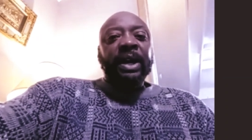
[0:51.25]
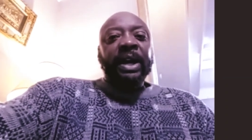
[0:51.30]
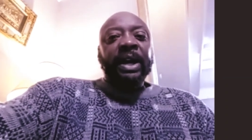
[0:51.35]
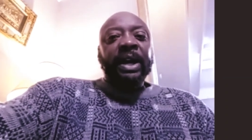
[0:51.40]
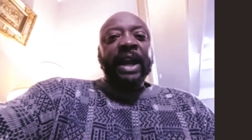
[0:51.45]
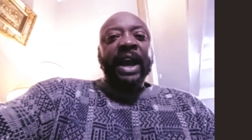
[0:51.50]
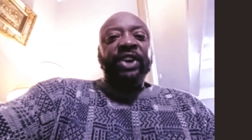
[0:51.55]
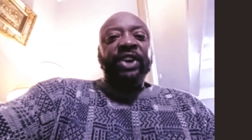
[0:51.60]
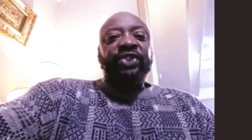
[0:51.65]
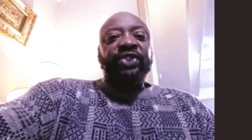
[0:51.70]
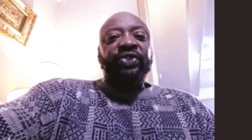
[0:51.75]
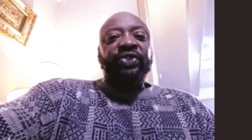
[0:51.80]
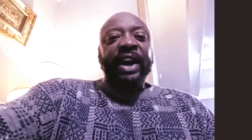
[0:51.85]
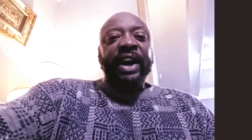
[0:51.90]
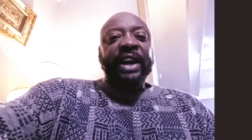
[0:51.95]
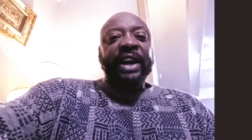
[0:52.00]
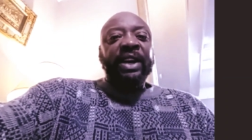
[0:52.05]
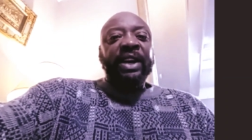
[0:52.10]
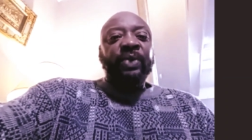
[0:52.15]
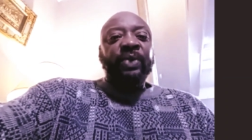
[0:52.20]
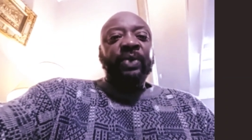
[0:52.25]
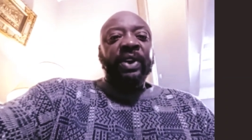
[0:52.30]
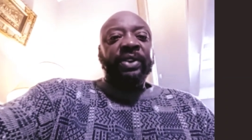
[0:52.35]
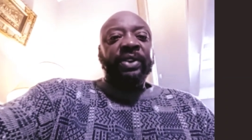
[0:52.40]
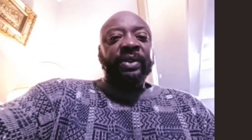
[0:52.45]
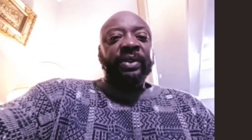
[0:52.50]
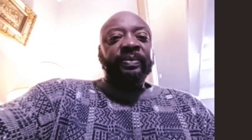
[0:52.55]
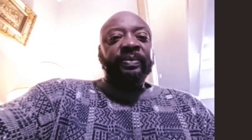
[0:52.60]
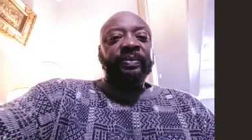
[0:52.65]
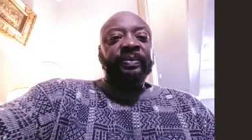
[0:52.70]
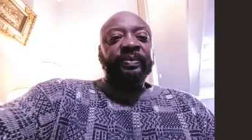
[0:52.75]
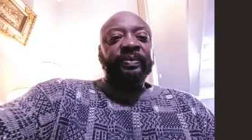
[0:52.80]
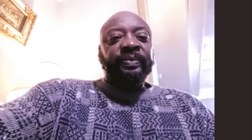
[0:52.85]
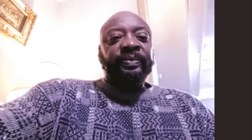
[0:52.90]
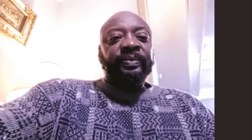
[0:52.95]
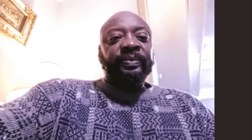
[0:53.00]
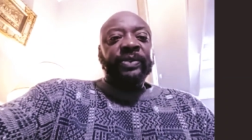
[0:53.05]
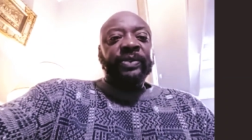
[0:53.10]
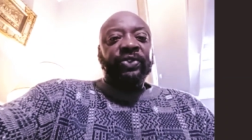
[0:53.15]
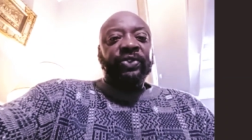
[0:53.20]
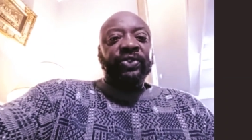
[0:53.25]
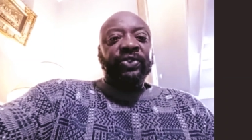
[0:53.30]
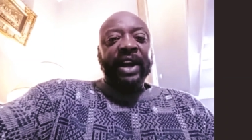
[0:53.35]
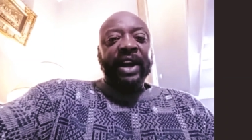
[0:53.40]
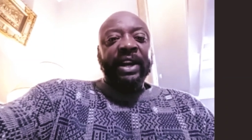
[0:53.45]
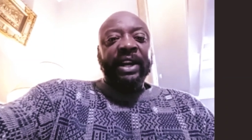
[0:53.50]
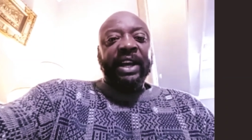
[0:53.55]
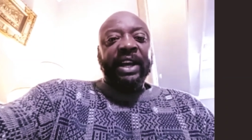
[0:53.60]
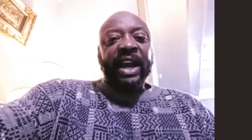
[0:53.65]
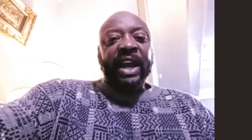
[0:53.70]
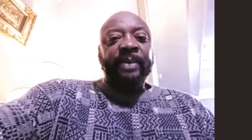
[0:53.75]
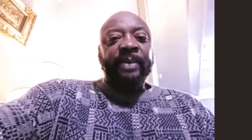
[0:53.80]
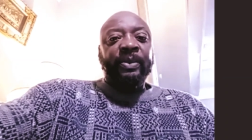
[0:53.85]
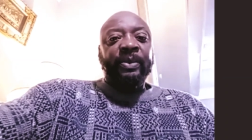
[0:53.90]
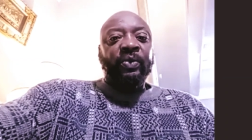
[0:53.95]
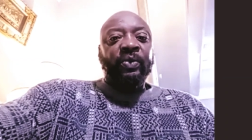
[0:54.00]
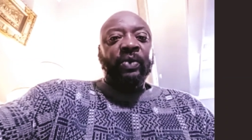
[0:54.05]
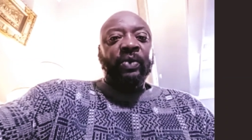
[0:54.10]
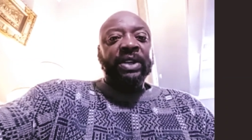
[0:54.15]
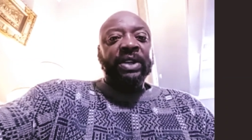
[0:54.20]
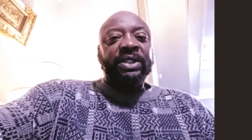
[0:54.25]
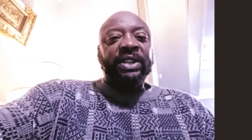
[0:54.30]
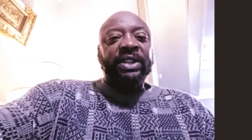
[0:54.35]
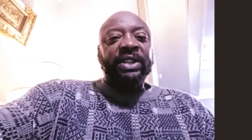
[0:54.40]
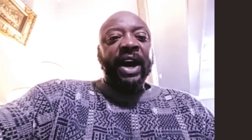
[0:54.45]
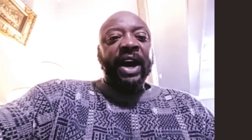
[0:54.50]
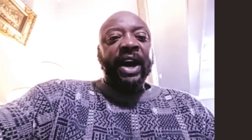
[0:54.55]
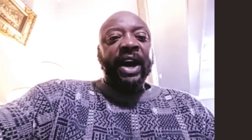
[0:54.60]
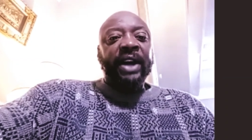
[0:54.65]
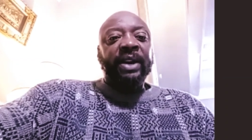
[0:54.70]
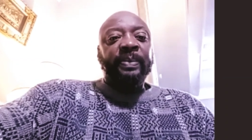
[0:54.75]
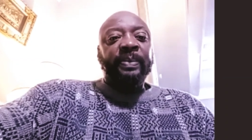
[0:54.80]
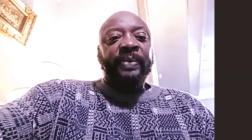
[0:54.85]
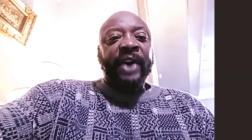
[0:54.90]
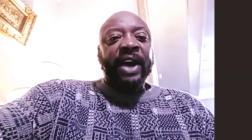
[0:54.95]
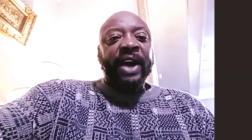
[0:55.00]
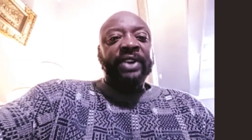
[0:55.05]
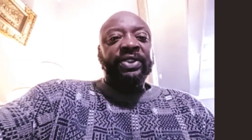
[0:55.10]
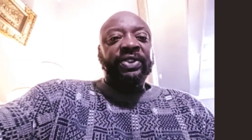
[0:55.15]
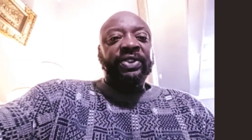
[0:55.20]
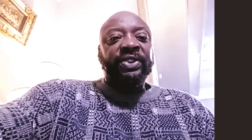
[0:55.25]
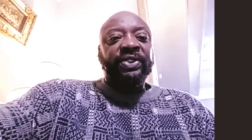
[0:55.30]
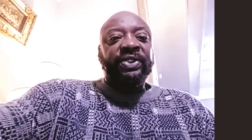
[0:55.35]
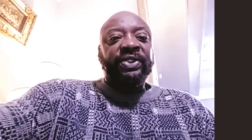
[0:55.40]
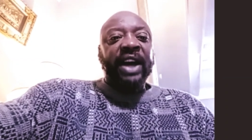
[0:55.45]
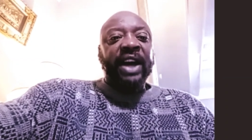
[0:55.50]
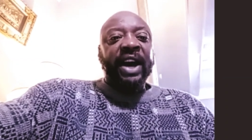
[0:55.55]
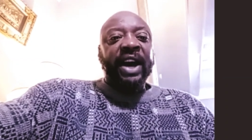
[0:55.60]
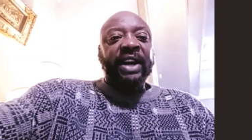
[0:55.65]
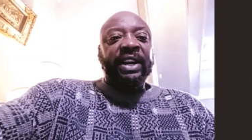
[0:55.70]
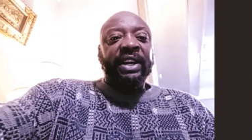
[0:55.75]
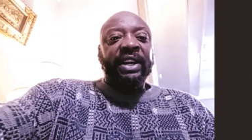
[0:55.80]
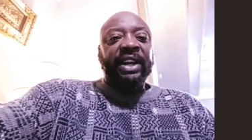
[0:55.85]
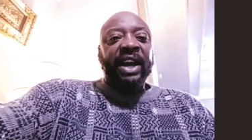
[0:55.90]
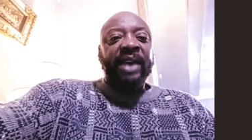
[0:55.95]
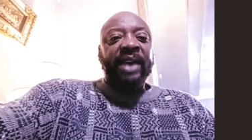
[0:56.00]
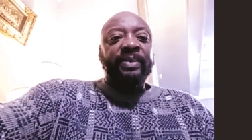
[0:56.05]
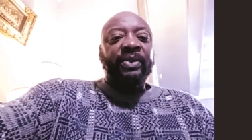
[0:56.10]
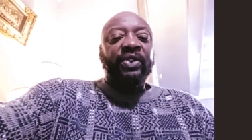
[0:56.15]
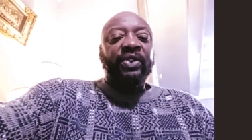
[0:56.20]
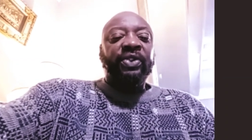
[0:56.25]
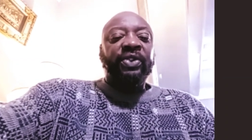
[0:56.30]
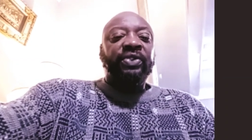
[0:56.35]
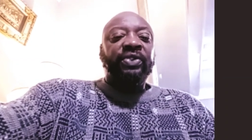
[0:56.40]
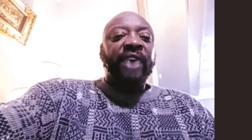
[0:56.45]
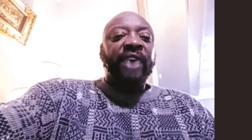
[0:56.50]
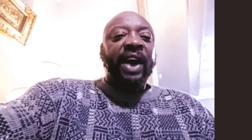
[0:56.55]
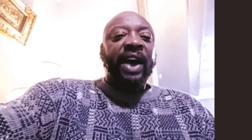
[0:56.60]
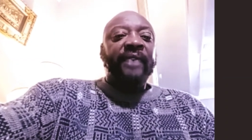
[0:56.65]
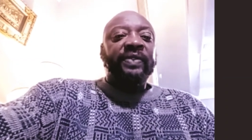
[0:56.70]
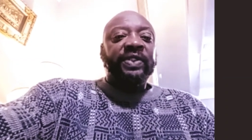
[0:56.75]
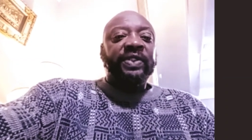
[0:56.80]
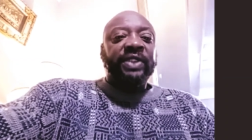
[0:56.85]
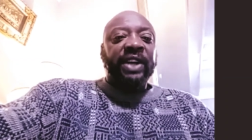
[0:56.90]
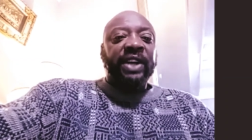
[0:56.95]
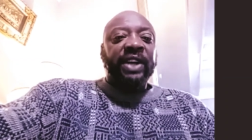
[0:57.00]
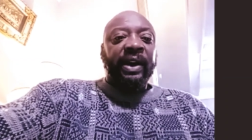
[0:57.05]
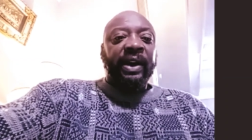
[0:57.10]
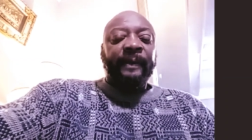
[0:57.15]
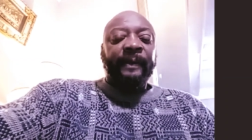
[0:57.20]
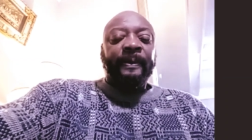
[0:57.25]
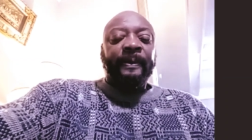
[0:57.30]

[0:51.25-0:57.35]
He had a trainee with him. The trainee came on one side, the passenger side, he came on the driver's side.